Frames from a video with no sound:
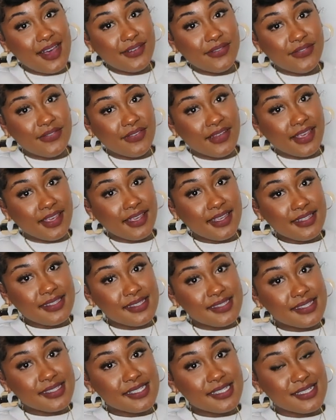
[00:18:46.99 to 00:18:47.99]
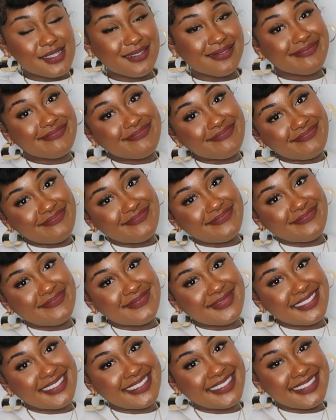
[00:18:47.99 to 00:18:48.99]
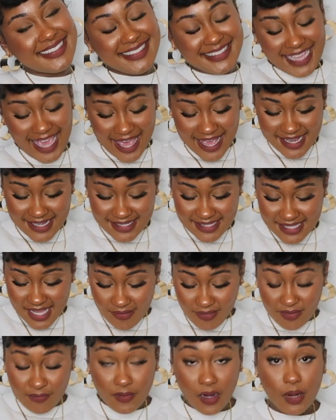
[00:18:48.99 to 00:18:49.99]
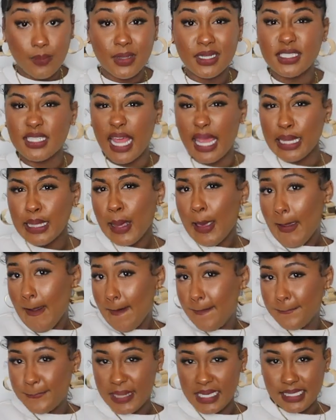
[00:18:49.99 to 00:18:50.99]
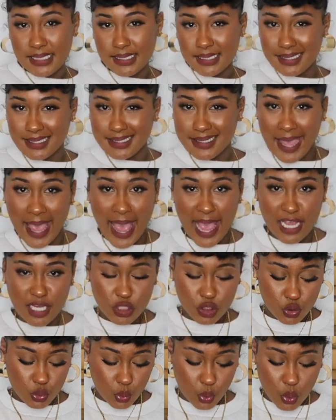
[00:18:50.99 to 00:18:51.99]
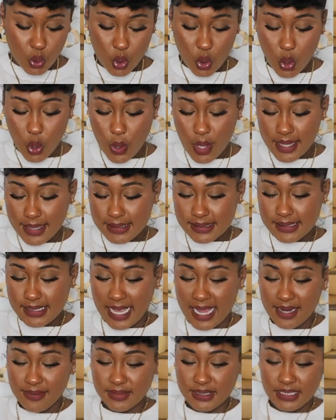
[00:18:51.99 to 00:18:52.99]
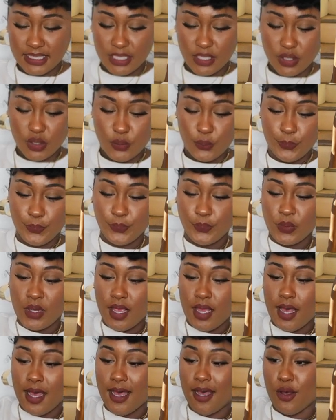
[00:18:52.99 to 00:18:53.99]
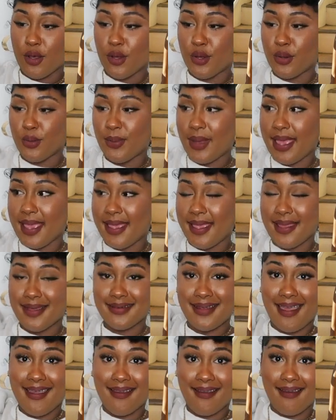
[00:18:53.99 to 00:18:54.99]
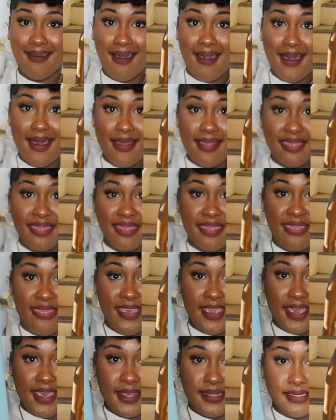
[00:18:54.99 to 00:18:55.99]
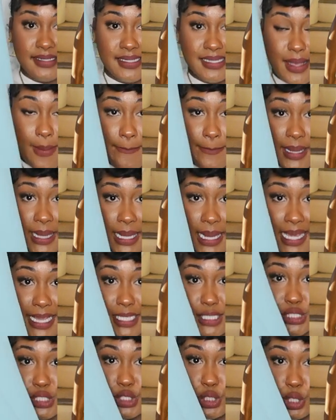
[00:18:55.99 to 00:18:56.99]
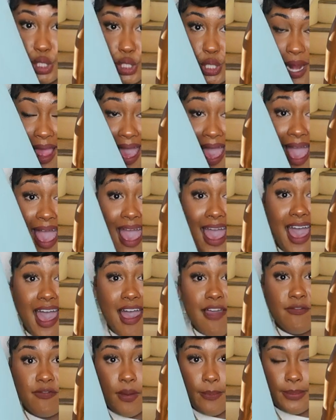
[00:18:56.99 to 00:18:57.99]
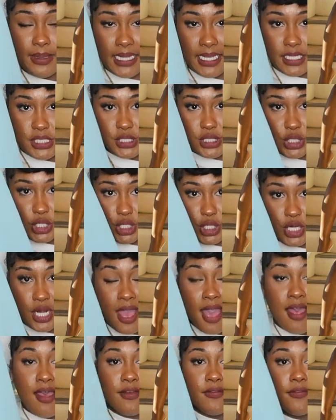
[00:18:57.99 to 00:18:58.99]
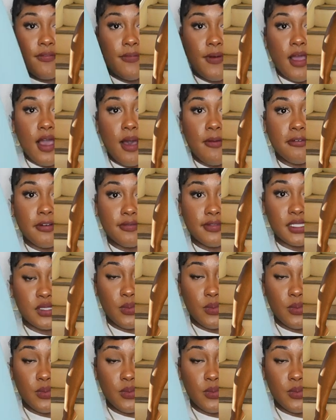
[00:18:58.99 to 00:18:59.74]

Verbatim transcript: outfit. Yes, given very much like business casual type deal. Um, and I got this blazer, half blazer from Forever